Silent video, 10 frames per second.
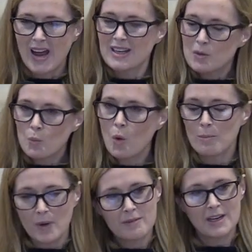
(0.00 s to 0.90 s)
I didn't
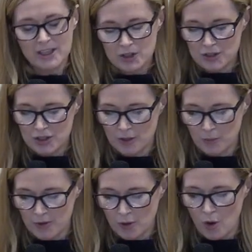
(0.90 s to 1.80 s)
want my relationship
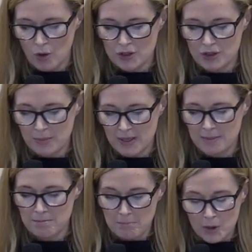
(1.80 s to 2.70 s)
with God to
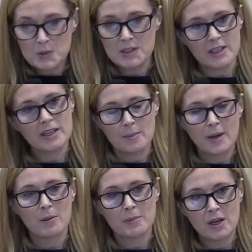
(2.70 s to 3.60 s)
be mostly
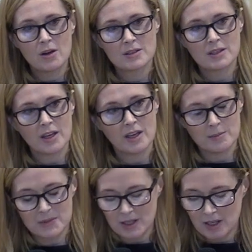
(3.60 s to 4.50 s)
about me asking
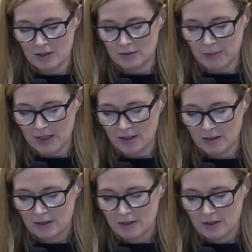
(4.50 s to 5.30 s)
Him to heal me.